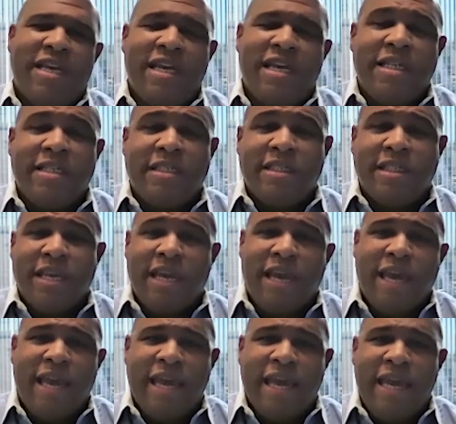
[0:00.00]
is
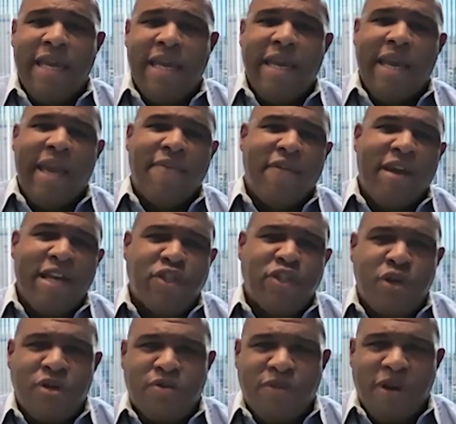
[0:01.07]
a FAA
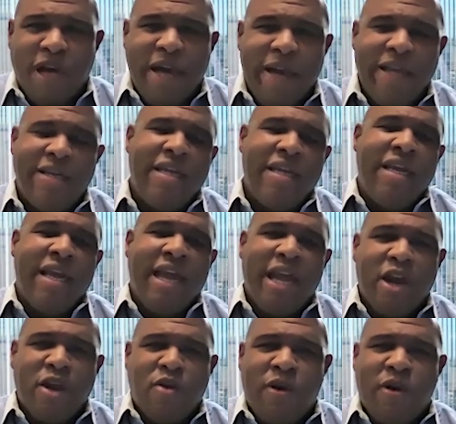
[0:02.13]
certified
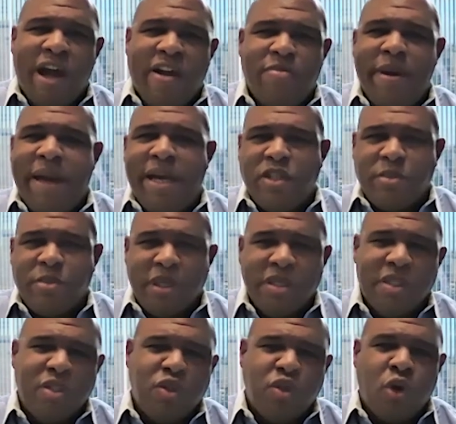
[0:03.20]
aircraft
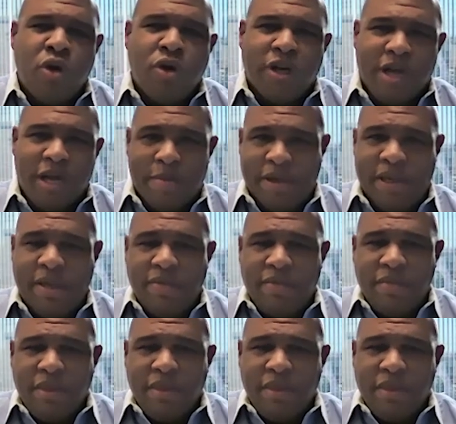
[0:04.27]
management and charter company.